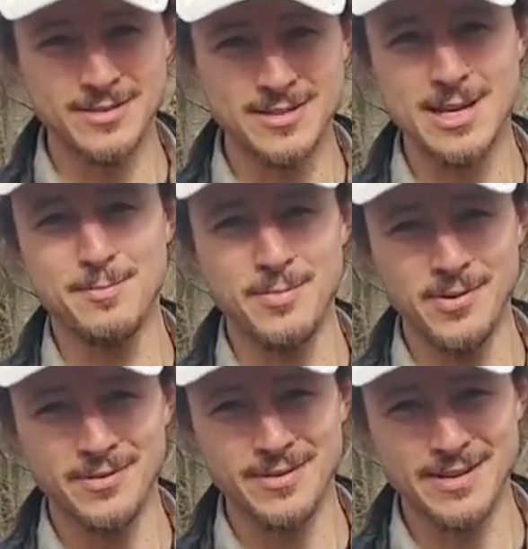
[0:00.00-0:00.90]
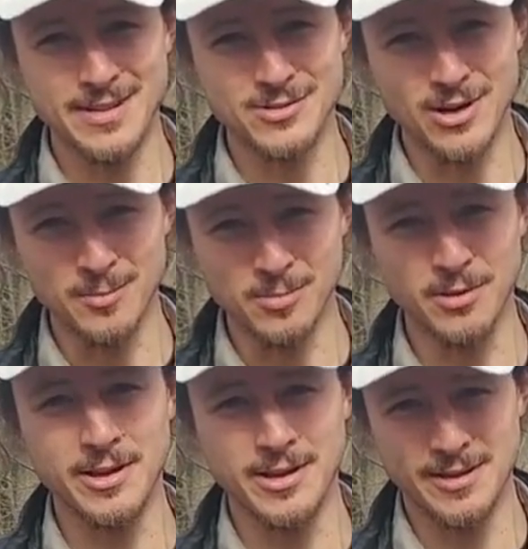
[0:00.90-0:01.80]
deep and they start
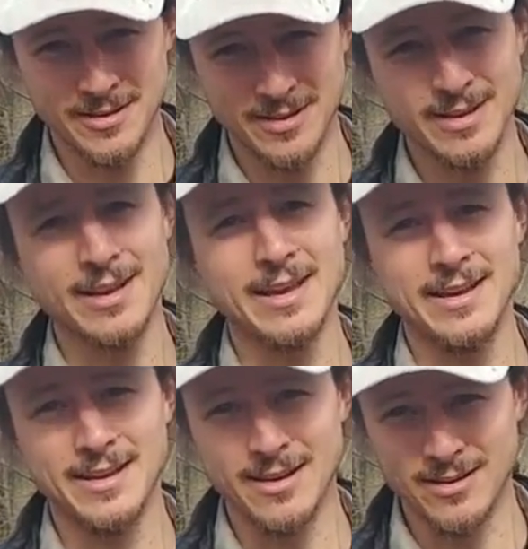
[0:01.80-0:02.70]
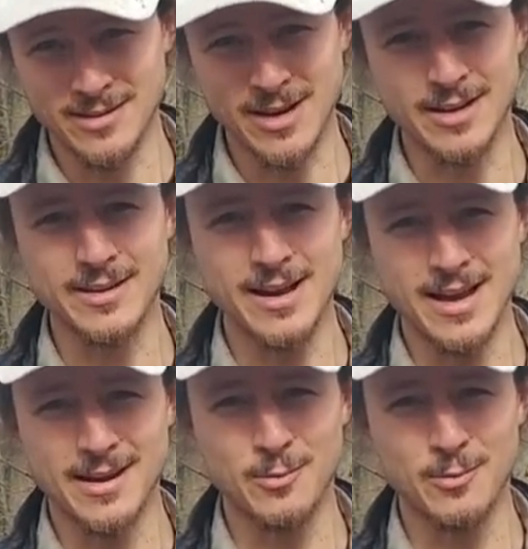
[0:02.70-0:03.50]
bleeding and yada yada.